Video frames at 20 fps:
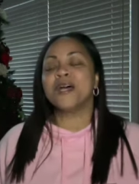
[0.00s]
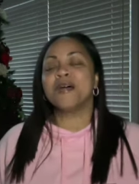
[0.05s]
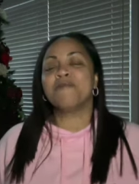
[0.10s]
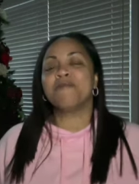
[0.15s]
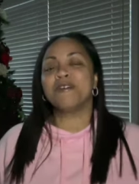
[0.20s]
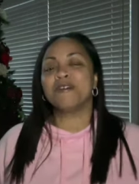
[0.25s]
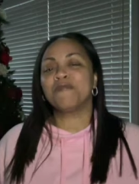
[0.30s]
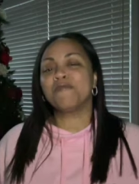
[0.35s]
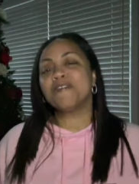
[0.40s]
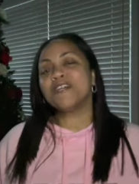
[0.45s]

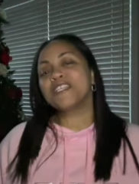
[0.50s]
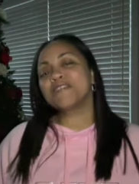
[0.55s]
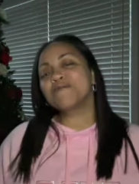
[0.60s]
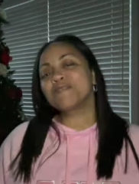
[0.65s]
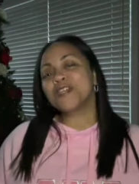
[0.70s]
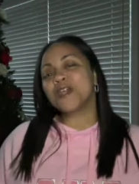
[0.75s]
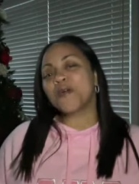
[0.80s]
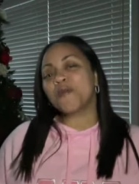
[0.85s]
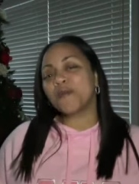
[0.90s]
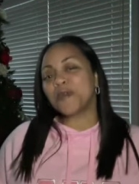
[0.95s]
But once
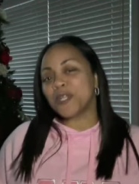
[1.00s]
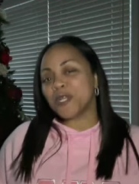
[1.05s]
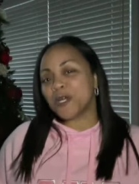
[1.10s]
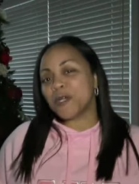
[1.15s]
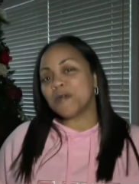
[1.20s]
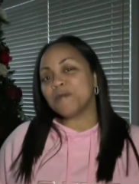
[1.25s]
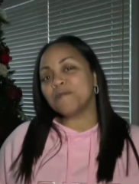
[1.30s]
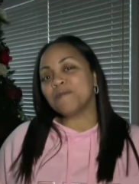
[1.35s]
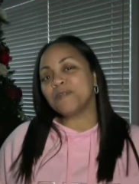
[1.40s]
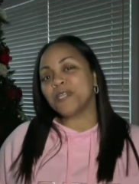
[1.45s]
we open
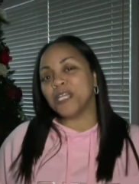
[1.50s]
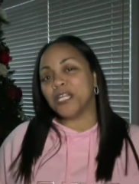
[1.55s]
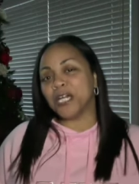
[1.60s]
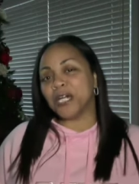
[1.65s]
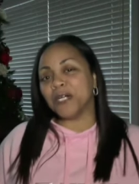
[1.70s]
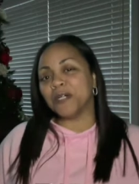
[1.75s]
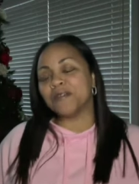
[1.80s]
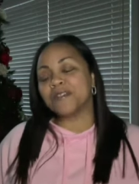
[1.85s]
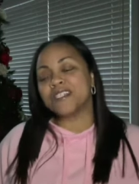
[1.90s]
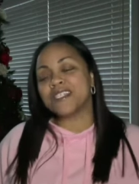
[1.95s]
up, you
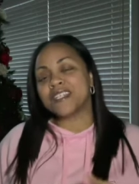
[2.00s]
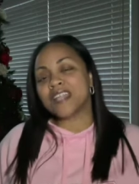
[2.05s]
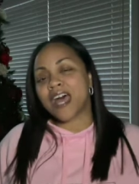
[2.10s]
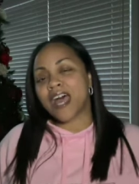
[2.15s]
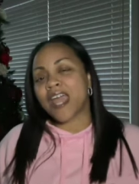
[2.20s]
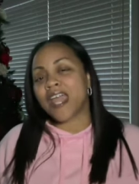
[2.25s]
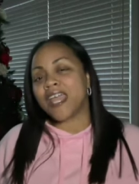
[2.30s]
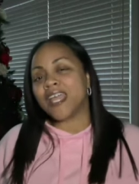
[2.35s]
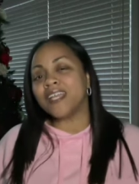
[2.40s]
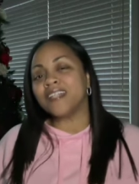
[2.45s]
know,
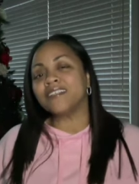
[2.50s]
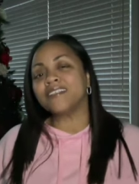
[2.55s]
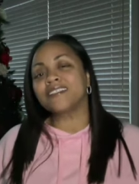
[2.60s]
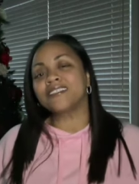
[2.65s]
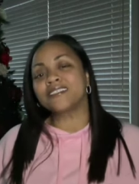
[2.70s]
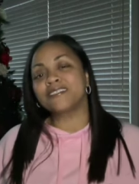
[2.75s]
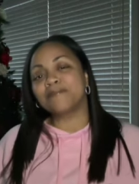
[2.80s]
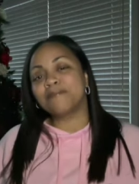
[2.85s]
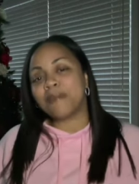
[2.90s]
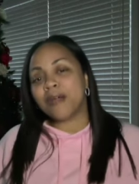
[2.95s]
tonight,
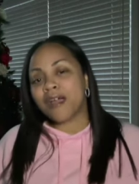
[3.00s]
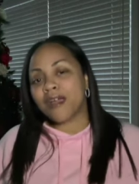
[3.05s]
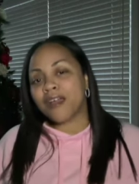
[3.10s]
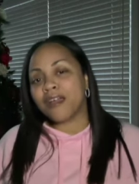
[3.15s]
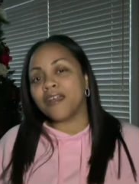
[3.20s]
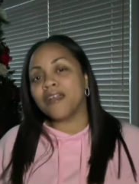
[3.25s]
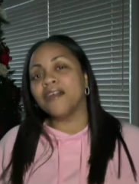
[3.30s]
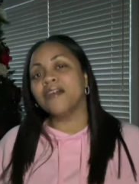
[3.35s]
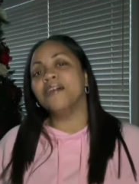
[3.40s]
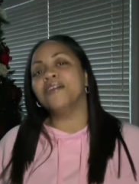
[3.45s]

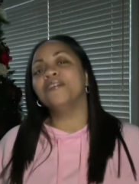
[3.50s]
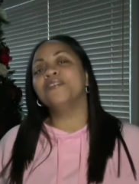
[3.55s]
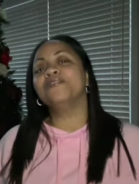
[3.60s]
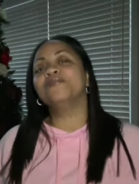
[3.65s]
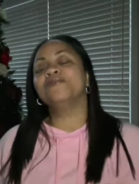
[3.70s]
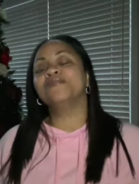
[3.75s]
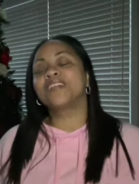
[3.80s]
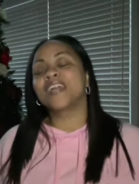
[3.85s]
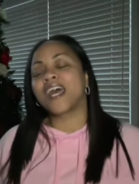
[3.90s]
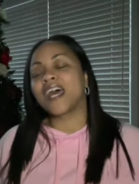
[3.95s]

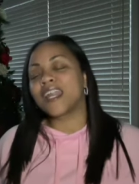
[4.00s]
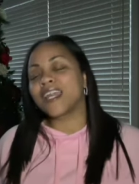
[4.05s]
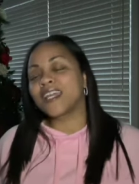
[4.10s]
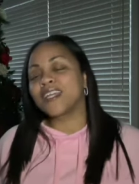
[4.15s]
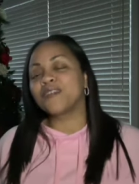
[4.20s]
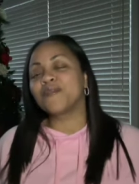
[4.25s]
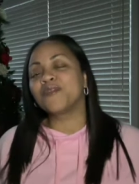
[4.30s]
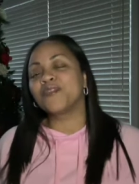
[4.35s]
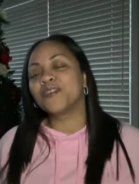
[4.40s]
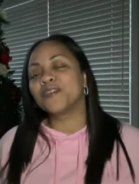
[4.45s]
tomorrow, kind of get
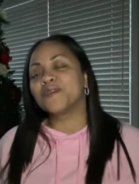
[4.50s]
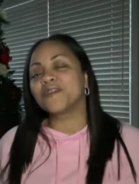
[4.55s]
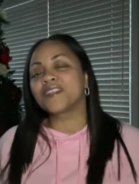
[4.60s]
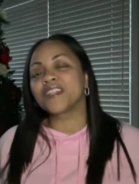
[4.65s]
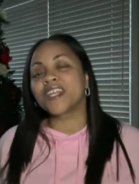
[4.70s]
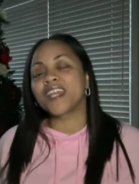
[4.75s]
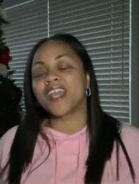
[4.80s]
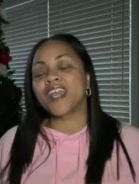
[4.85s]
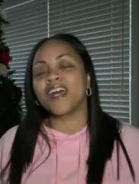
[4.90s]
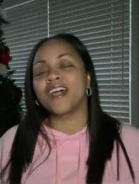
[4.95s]
a feel for the
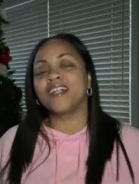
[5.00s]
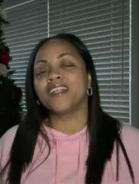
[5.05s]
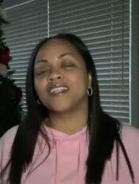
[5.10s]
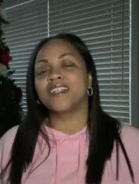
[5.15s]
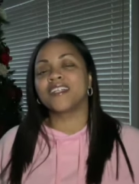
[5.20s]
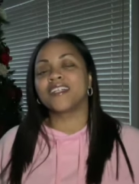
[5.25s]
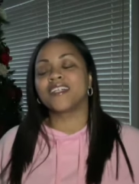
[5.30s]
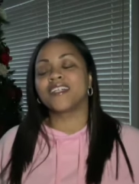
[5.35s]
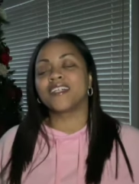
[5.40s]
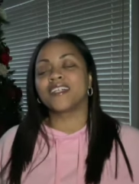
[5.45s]

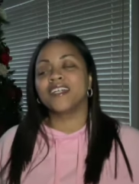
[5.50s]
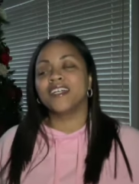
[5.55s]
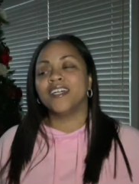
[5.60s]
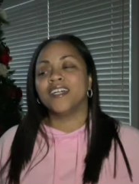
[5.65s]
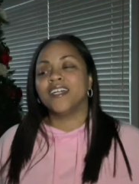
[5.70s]
calendar.